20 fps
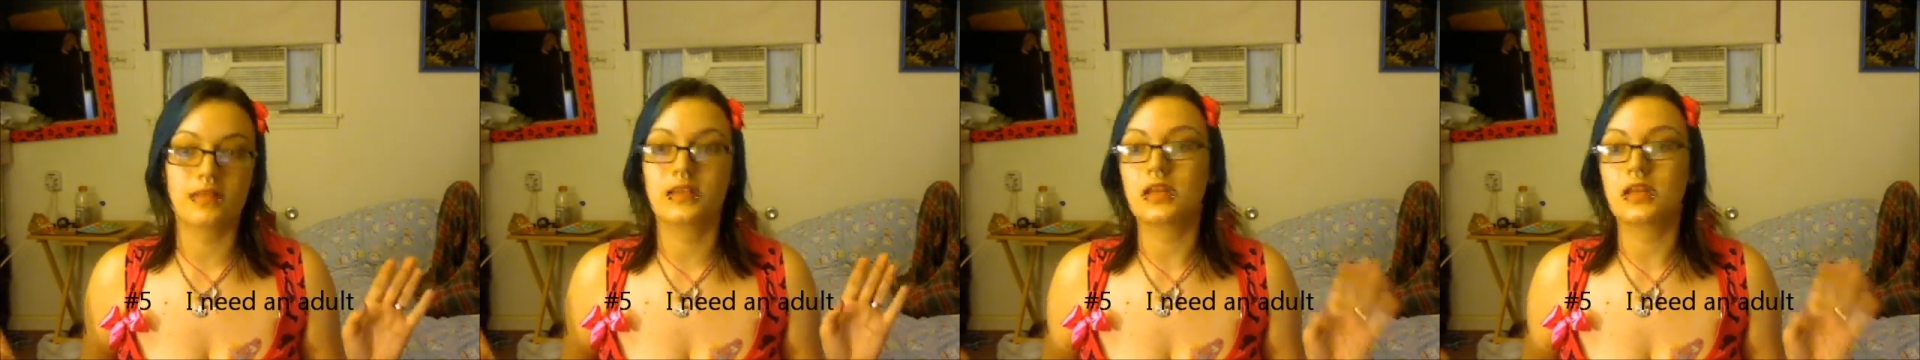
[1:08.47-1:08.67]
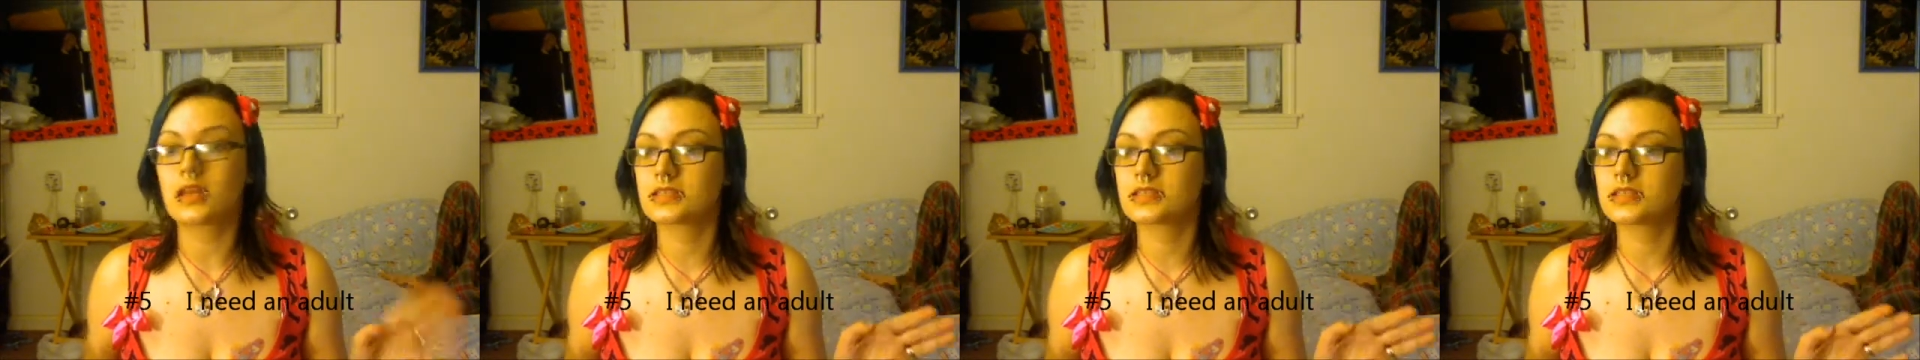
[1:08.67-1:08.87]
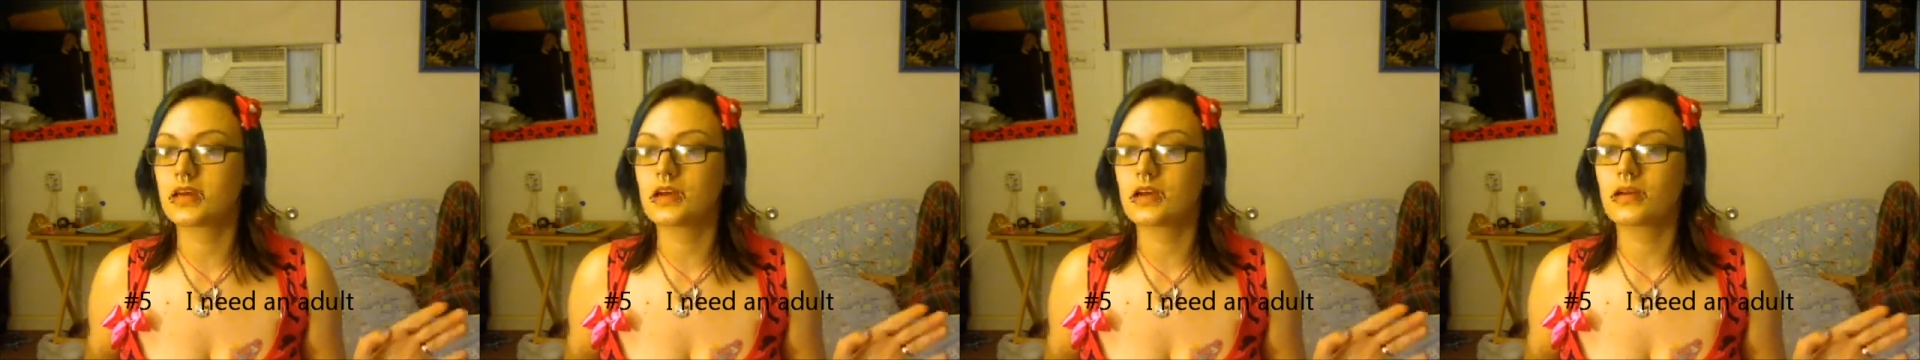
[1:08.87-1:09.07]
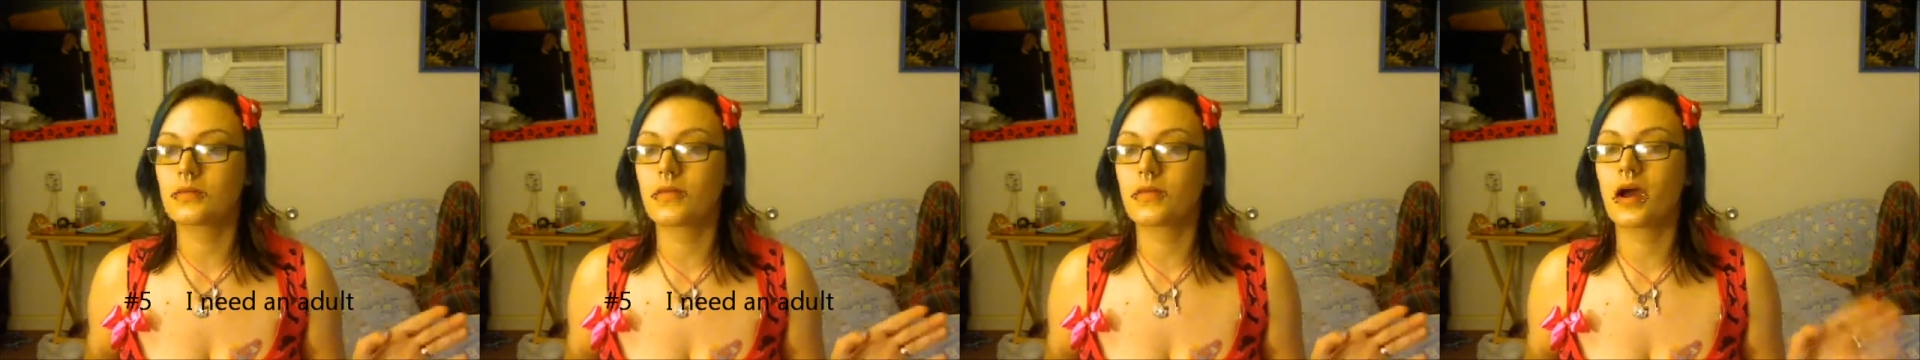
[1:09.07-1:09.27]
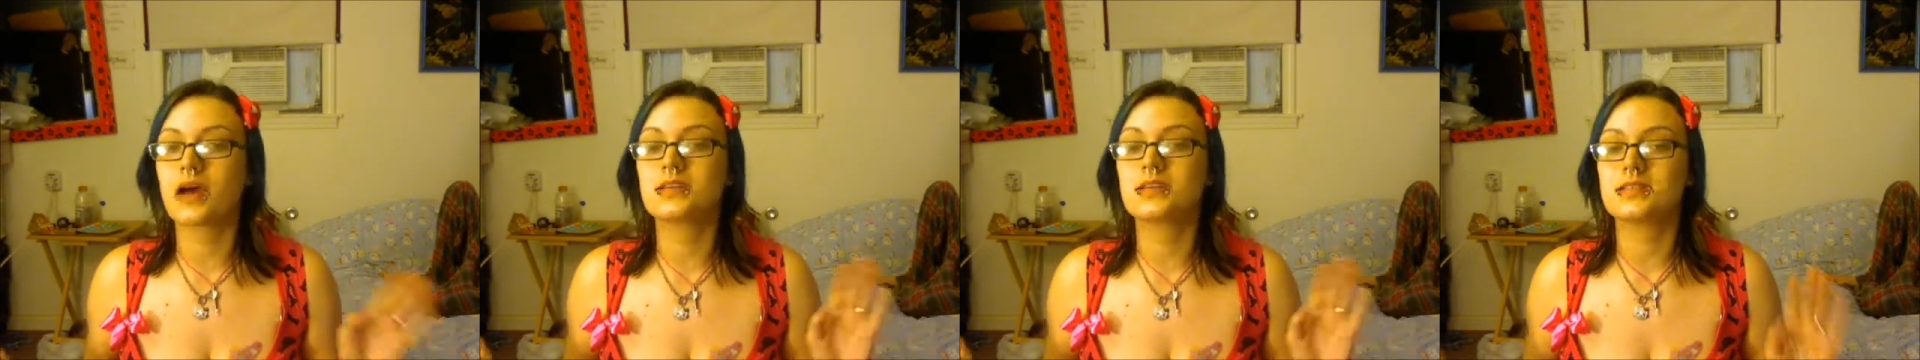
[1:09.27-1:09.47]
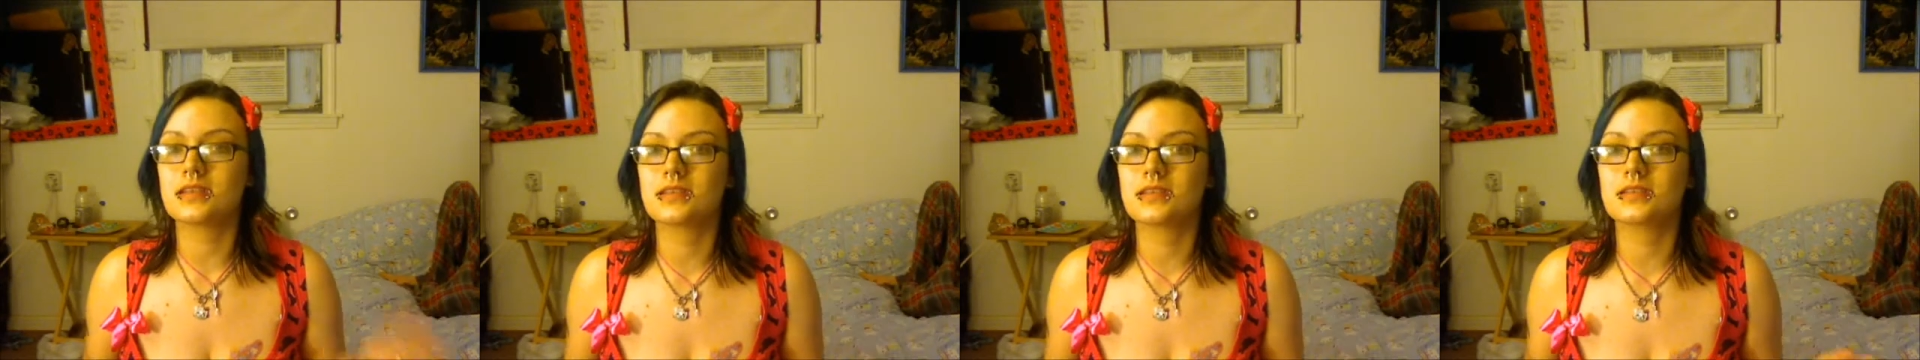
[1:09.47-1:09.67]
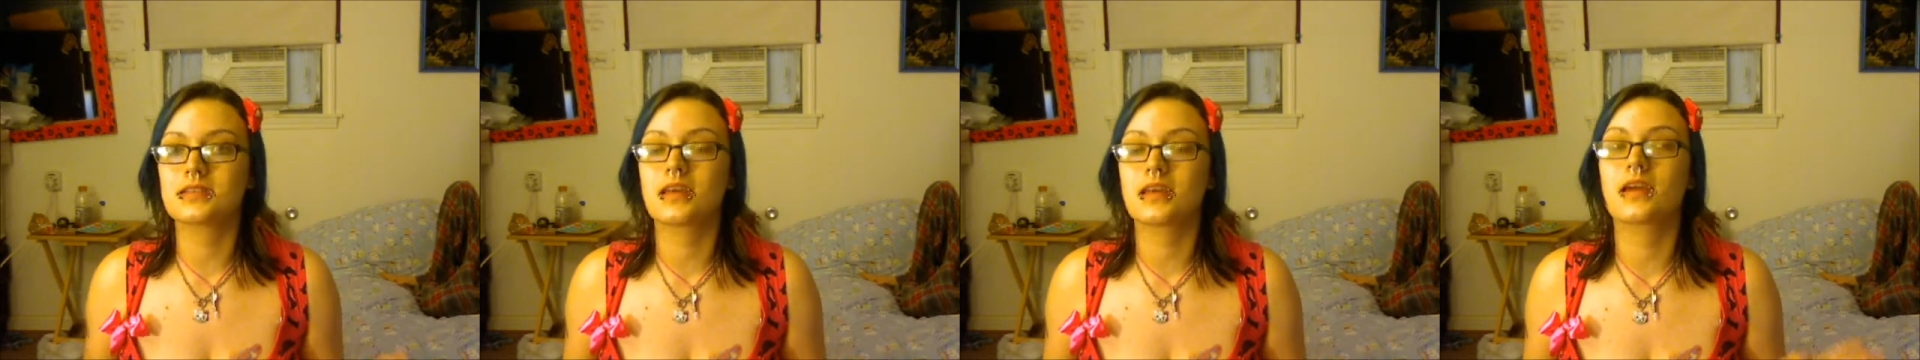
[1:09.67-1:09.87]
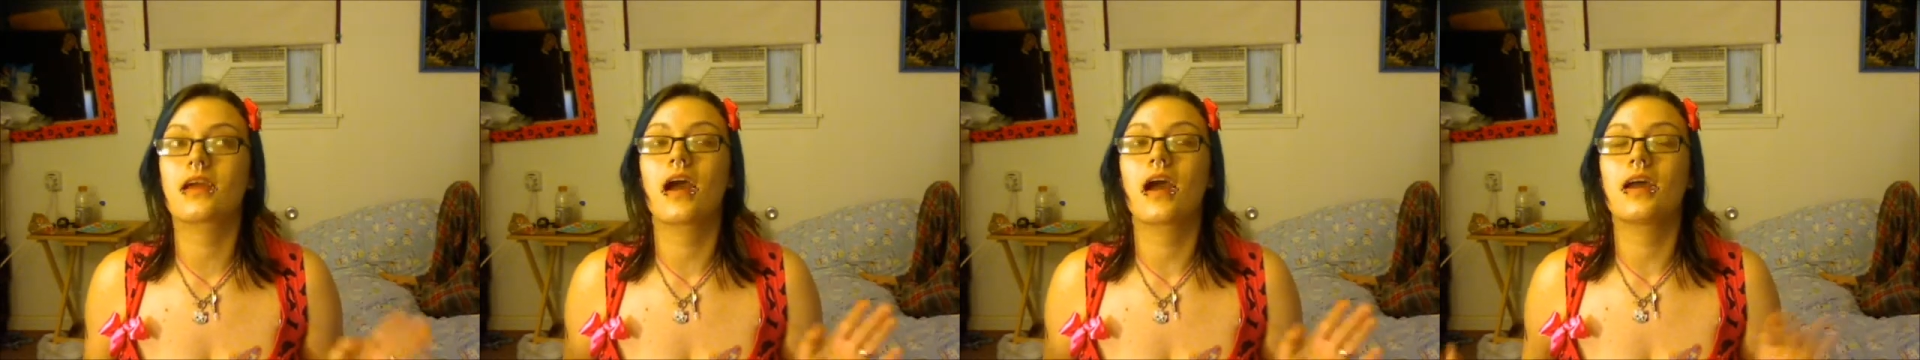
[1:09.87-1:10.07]
the next time I see this
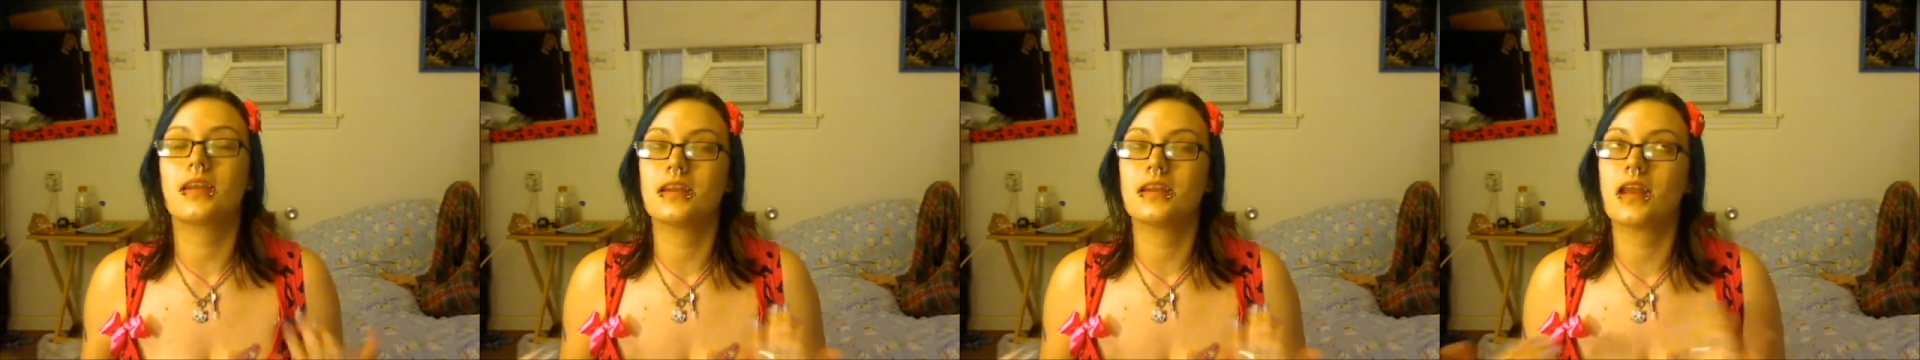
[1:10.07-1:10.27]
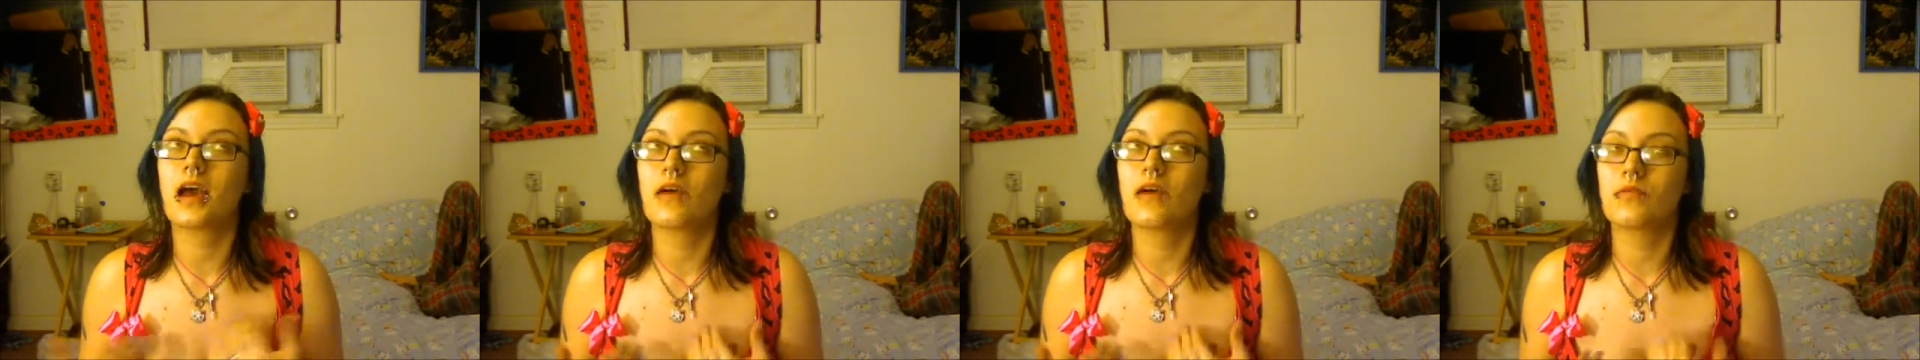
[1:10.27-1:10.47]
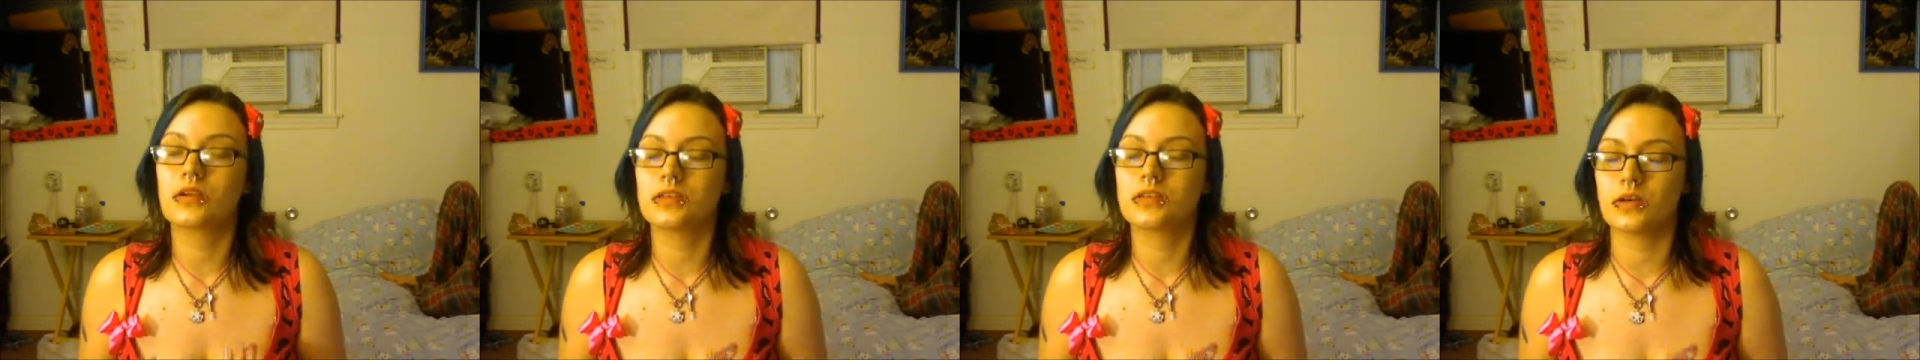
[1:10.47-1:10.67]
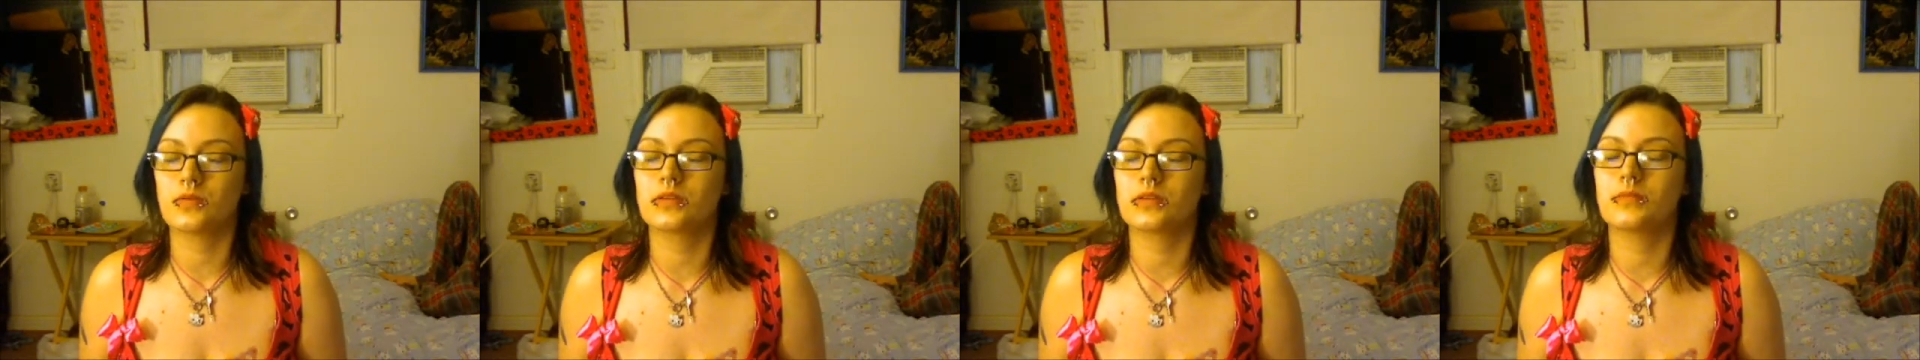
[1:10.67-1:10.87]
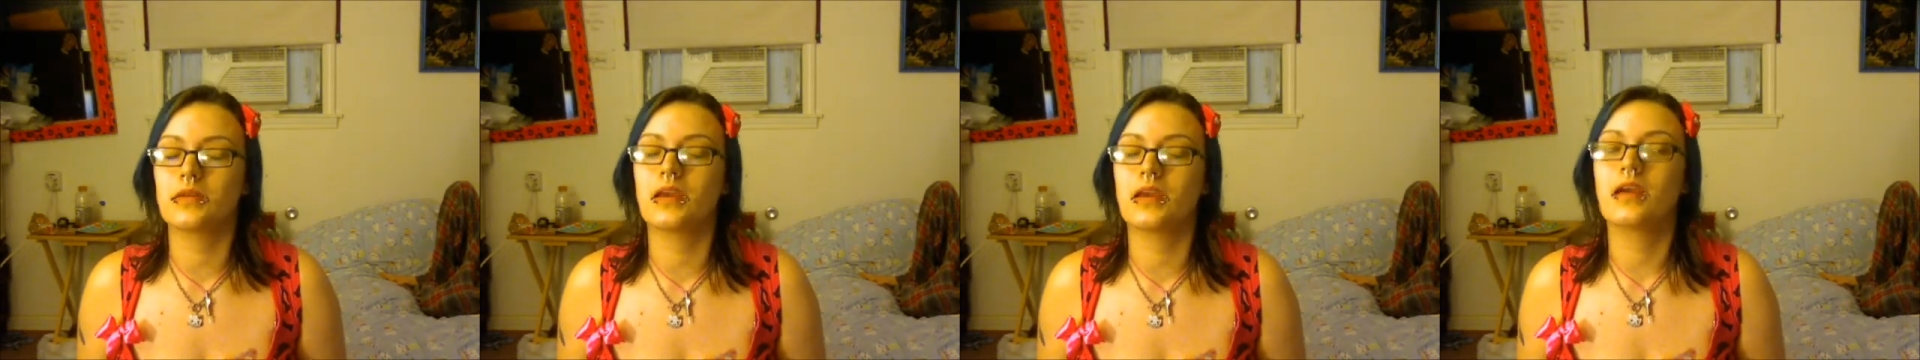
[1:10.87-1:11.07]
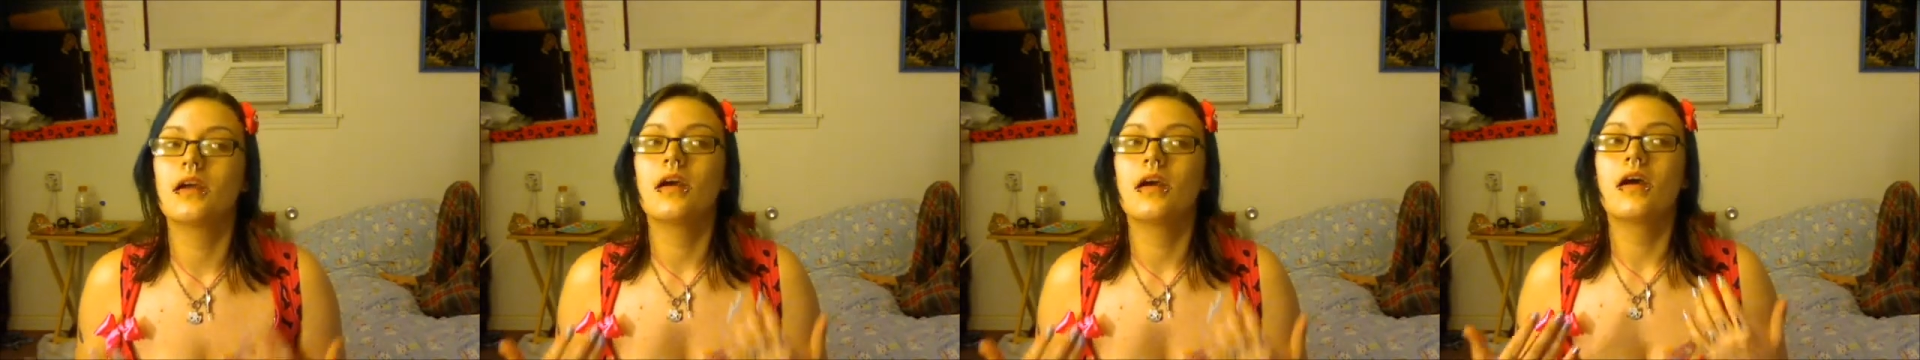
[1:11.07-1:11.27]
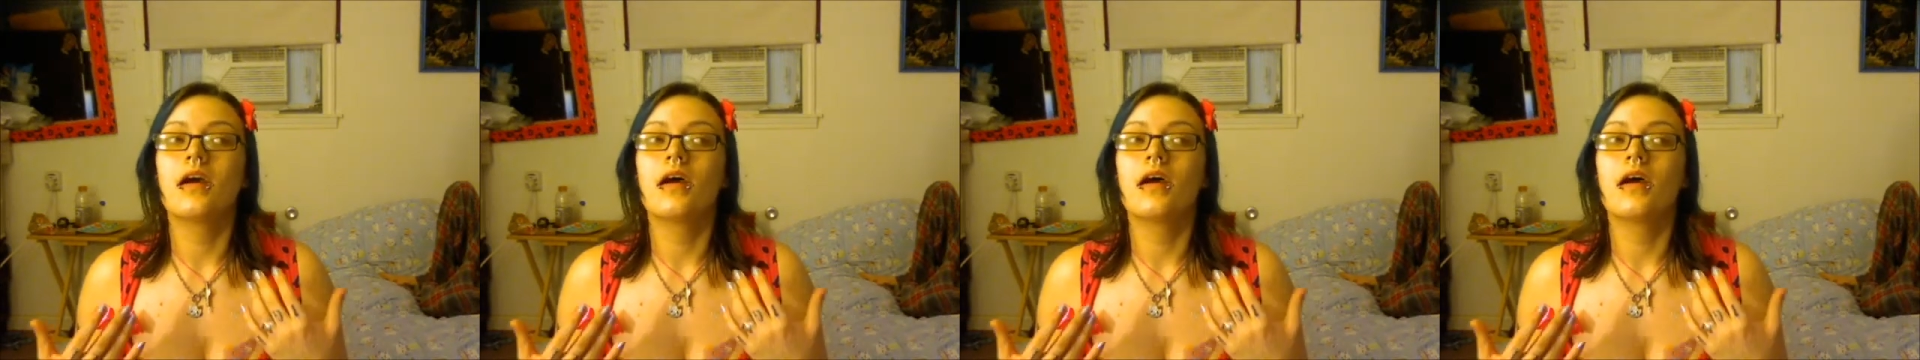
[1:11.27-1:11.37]
thing, I need to have an adult with me.